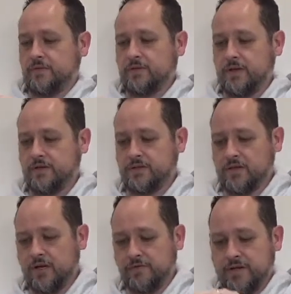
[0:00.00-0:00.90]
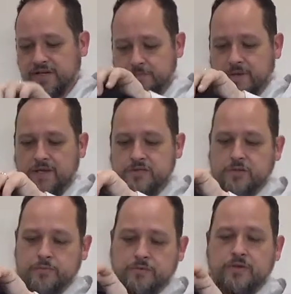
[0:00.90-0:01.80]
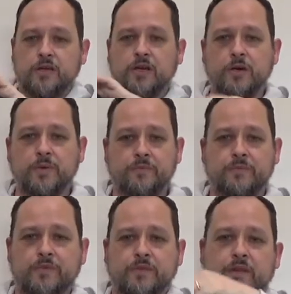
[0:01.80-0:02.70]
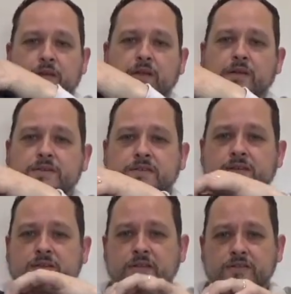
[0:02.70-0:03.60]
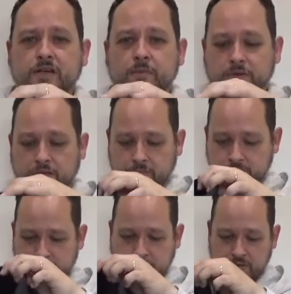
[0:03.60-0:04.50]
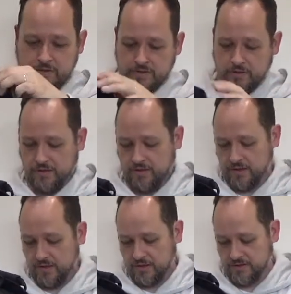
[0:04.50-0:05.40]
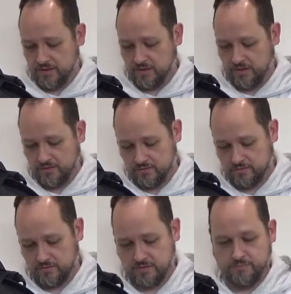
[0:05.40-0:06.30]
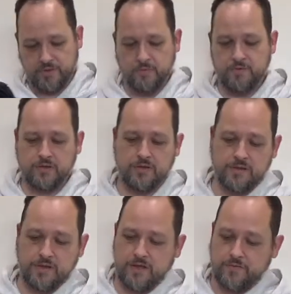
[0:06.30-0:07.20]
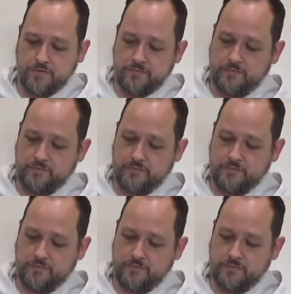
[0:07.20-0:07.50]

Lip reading: It just kind of expands up, and your helmet sits in the top there. And then there's a compartment underneath.